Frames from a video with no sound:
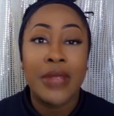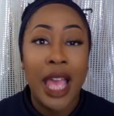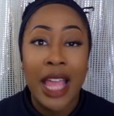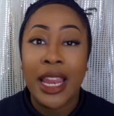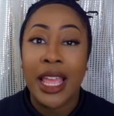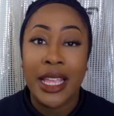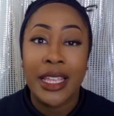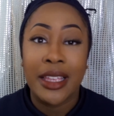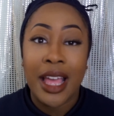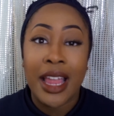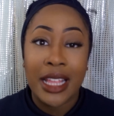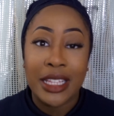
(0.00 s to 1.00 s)
I like
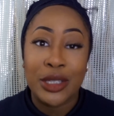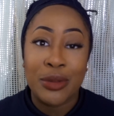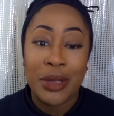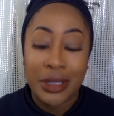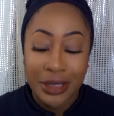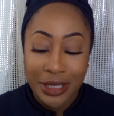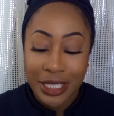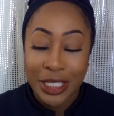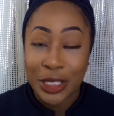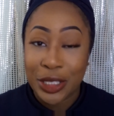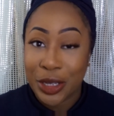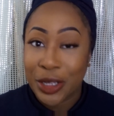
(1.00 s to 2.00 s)
it. I like this one.
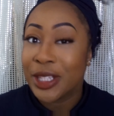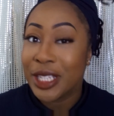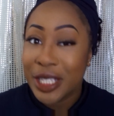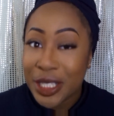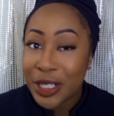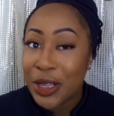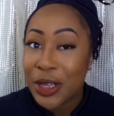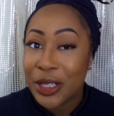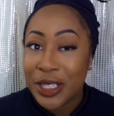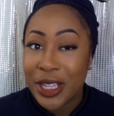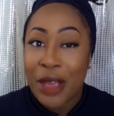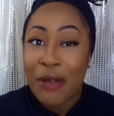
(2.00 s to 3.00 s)
This is good. This is
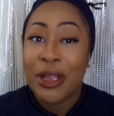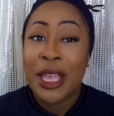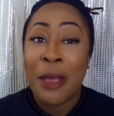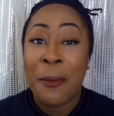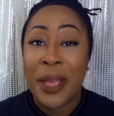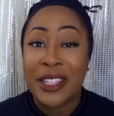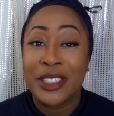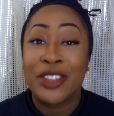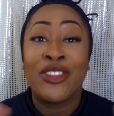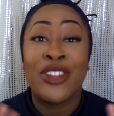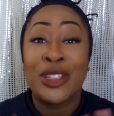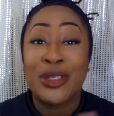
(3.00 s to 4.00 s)
good. We're getting better.
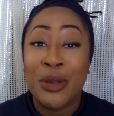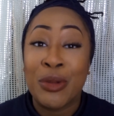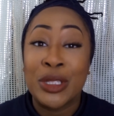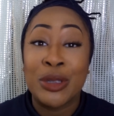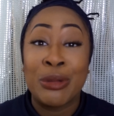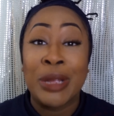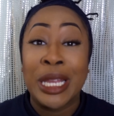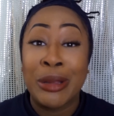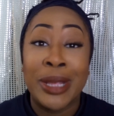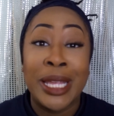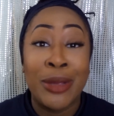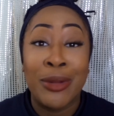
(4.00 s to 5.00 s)
The first one was a
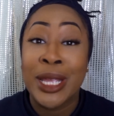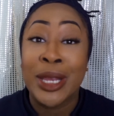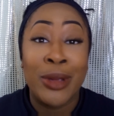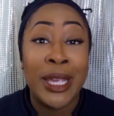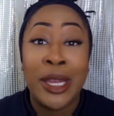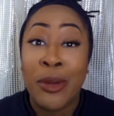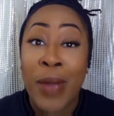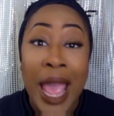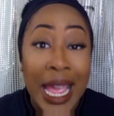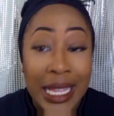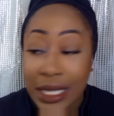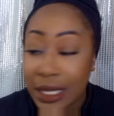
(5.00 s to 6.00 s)
wiggly
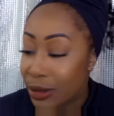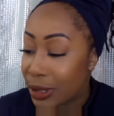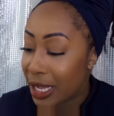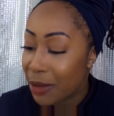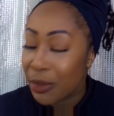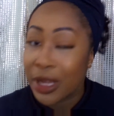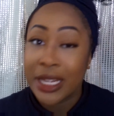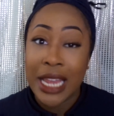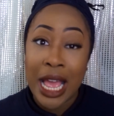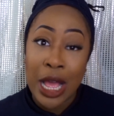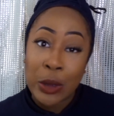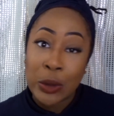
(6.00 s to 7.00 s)
whack. Okay, but
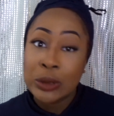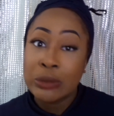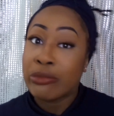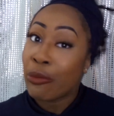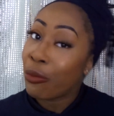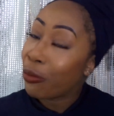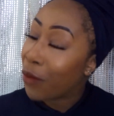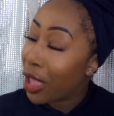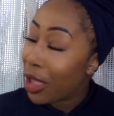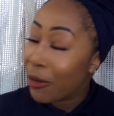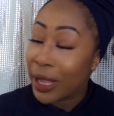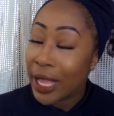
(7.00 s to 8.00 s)
now
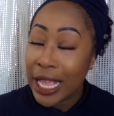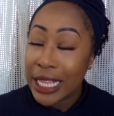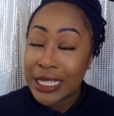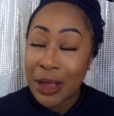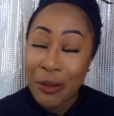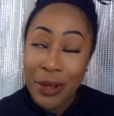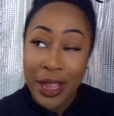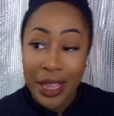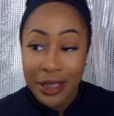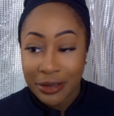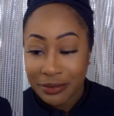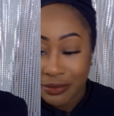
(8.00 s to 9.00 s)
we're getting
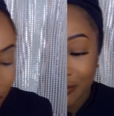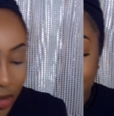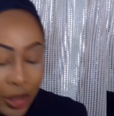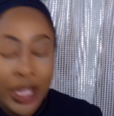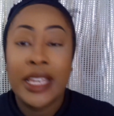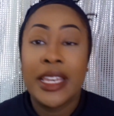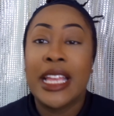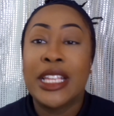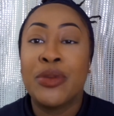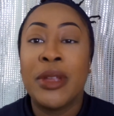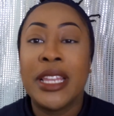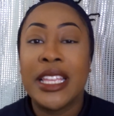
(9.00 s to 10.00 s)
somewhere. Okay,
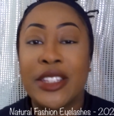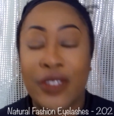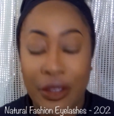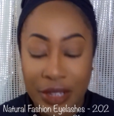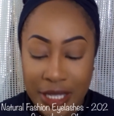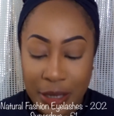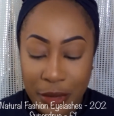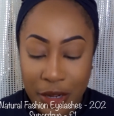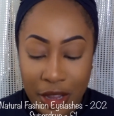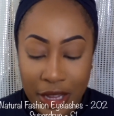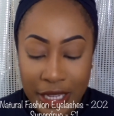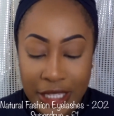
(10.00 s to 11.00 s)
next one is very
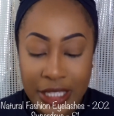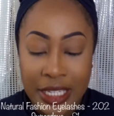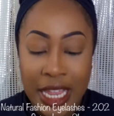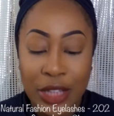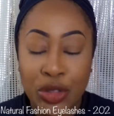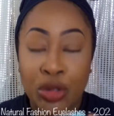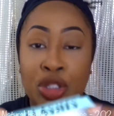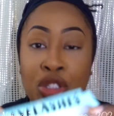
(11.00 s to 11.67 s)
similar. It's Natural